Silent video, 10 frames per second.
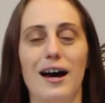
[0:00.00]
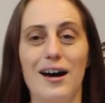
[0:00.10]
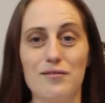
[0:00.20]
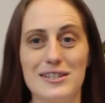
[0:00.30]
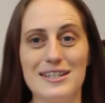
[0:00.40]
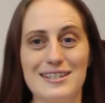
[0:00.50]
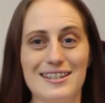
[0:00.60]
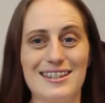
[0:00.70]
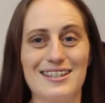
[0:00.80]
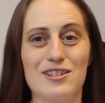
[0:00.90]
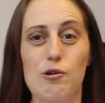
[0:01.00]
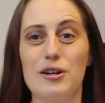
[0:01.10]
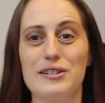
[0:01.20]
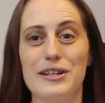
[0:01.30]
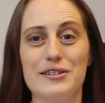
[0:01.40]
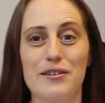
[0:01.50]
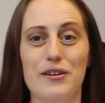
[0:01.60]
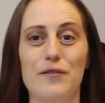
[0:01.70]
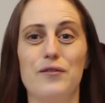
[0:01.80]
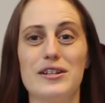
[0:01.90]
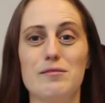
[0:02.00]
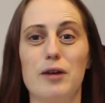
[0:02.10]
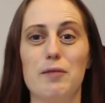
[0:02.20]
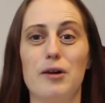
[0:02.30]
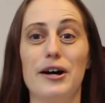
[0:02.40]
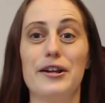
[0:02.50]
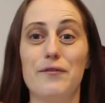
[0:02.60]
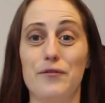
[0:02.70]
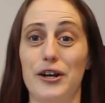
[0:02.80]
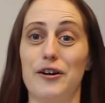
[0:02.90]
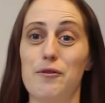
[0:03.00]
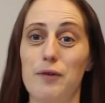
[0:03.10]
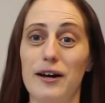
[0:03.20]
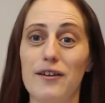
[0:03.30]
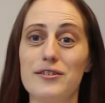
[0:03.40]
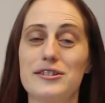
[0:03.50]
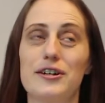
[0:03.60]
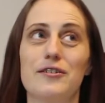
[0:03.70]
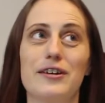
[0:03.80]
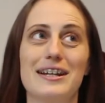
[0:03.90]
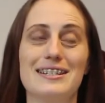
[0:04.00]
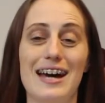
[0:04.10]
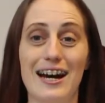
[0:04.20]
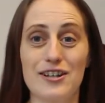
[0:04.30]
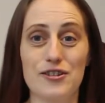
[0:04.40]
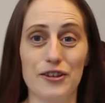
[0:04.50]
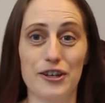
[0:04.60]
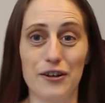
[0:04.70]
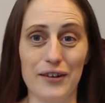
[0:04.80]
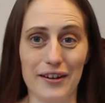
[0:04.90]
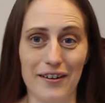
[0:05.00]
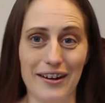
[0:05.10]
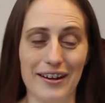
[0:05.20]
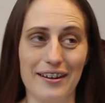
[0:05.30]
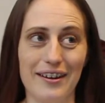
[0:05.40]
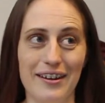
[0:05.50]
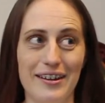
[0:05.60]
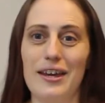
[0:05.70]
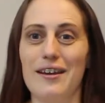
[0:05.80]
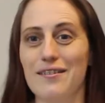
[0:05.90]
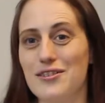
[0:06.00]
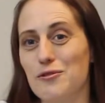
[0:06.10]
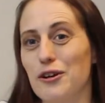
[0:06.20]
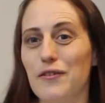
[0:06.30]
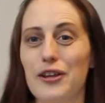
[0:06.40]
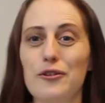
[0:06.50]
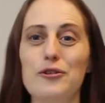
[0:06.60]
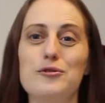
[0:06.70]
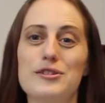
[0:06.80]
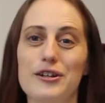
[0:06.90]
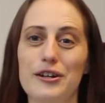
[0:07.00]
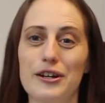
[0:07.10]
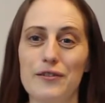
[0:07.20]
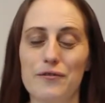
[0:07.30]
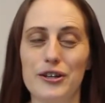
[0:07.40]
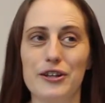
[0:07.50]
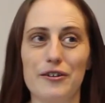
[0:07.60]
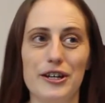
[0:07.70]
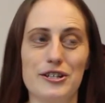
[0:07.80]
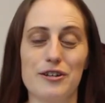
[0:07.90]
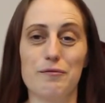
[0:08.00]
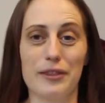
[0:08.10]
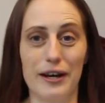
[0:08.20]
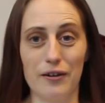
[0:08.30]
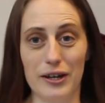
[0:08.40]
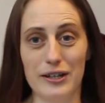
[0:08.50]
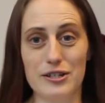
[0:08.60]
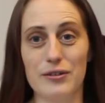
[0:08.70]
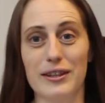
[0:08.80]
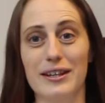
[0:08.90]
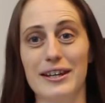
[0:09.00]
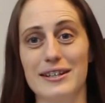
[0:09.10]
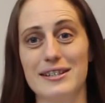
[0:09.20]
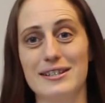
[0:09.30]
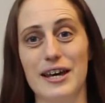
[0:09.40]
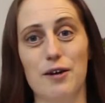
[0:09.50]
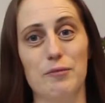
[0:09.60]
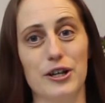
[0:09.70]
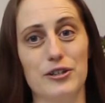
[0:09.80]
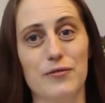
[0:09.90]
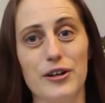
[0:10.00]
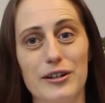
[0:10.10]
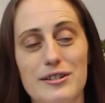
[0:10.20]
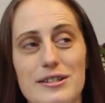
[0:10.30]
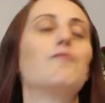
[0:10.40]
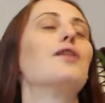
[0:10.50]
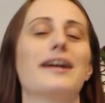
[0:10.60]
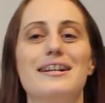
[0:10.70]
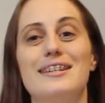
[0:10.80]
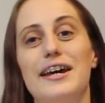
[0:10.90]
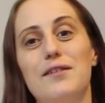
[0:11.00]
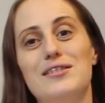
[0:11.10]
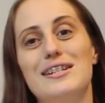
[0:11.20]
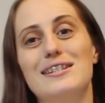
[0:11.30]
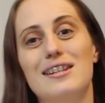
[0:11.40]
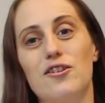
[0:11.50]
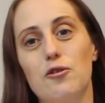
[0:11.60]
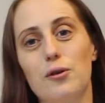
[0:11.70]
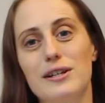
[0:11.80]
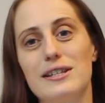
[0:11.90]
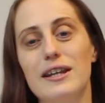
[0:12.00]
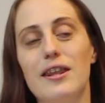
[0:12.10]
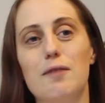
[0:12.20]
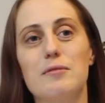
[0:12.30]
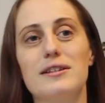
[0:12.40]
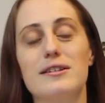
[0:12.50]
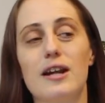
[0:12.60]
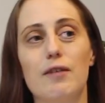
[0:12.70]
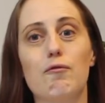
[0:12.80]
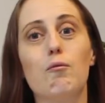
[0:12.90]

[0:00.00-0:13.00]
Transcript: have seasoned this corset so that it fits my body very well, so it's actually going on in sort of a looser configuration without undoing the laces that much first. When I say I've seasoned the corset, that means that I've